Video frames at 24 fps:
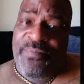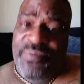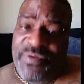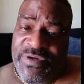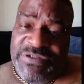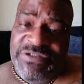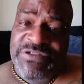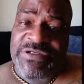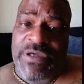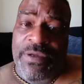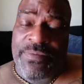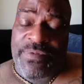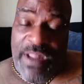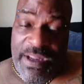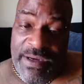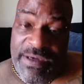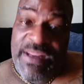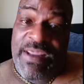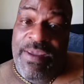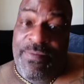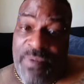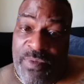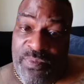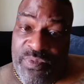push-ups. I
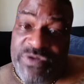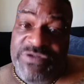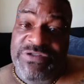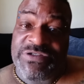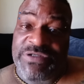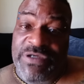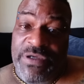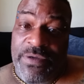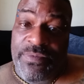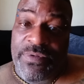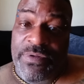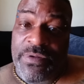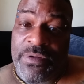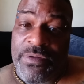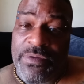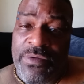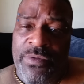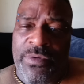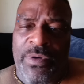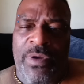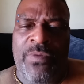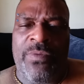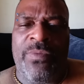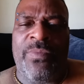did my push-ups,
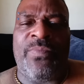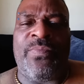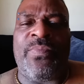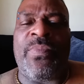you know?